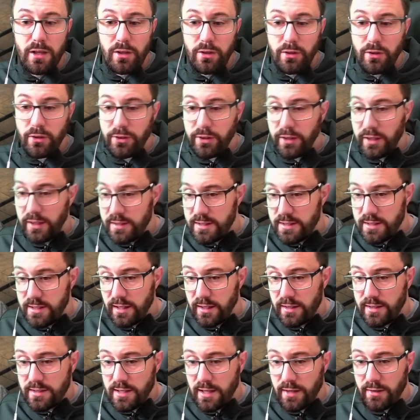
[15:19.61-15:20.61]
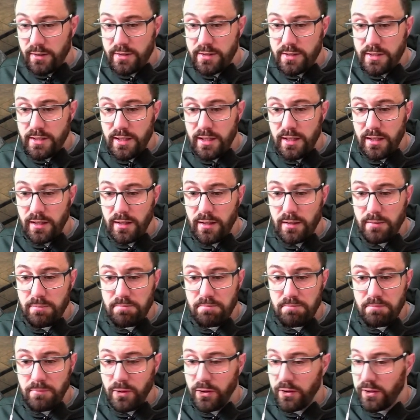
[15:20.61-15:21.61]
Nothing into Dexterity,
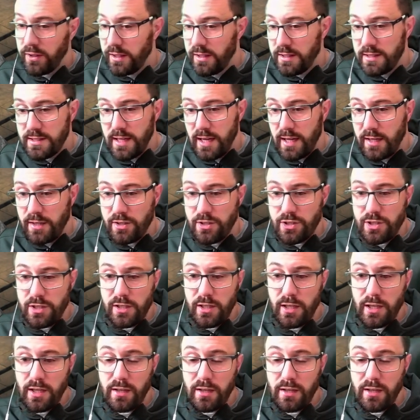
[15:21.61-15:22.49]
nothing into Energy,